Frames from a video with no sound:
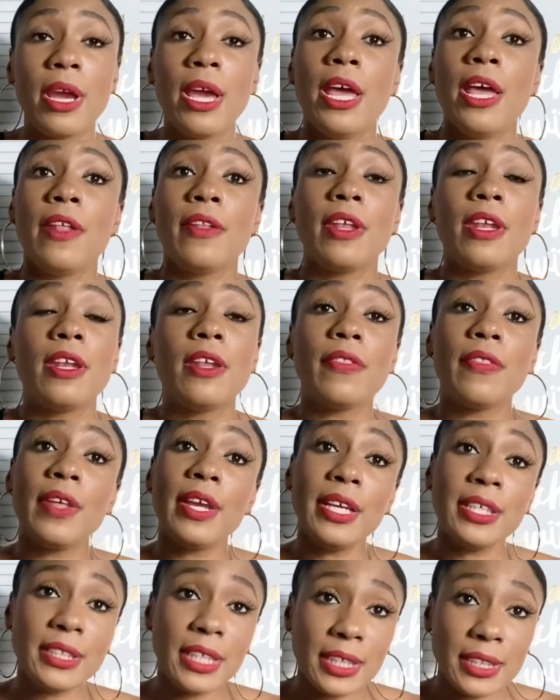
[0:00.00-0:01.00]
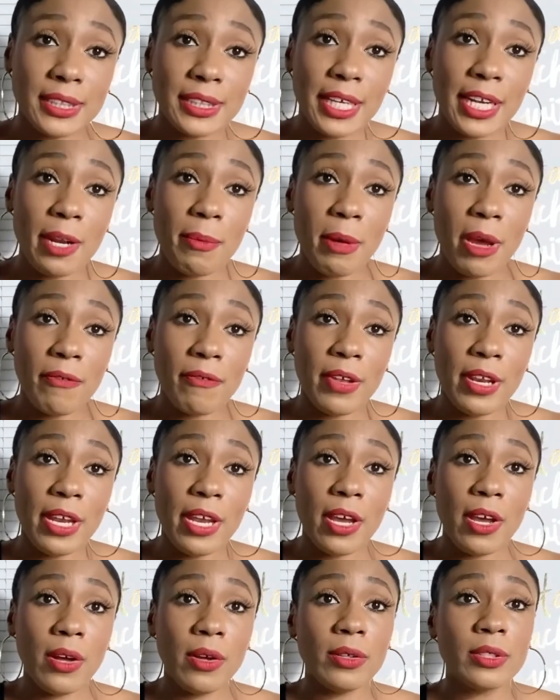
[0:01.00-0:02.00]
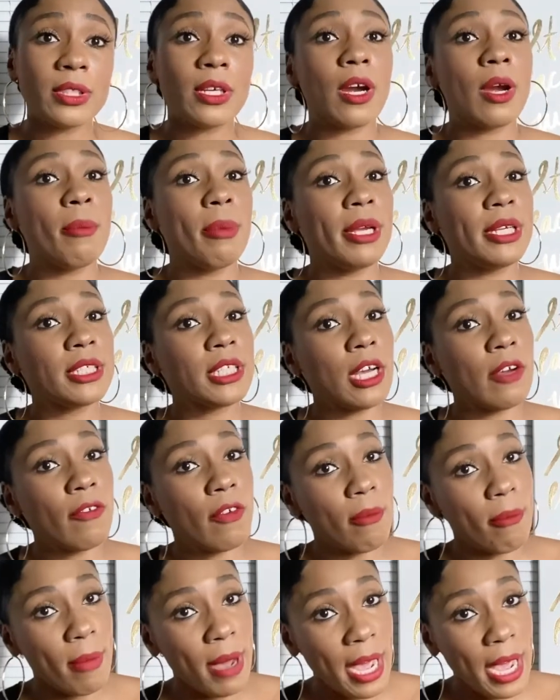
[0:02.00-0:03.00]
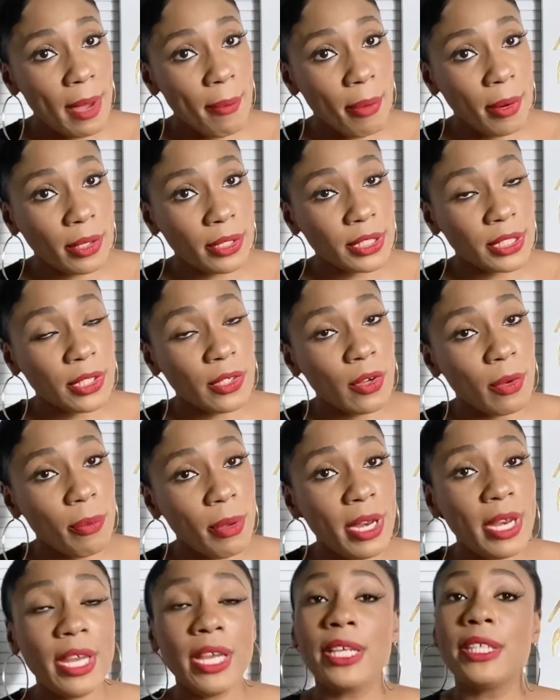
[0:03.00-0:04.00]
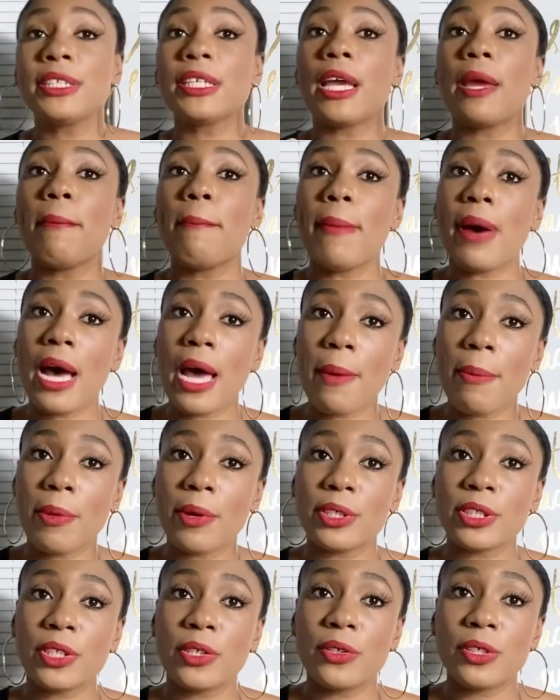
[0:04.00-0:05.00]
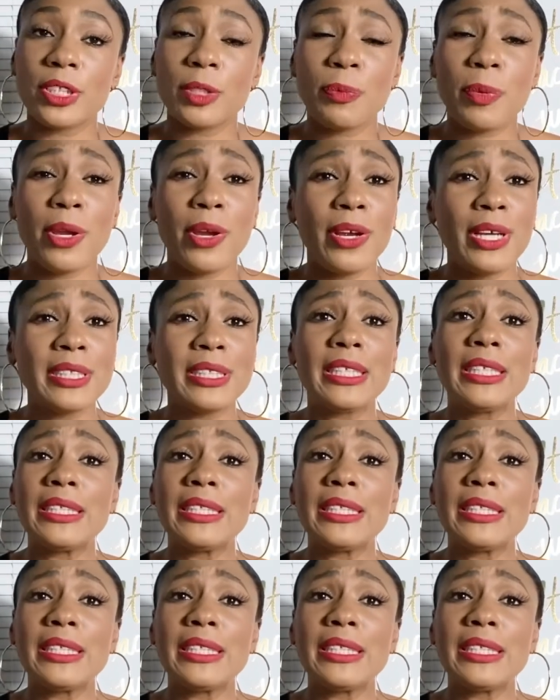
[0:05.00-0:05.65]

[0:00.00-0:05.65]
that the things I state in my videos are based off of my personal opinions and my personal experiences,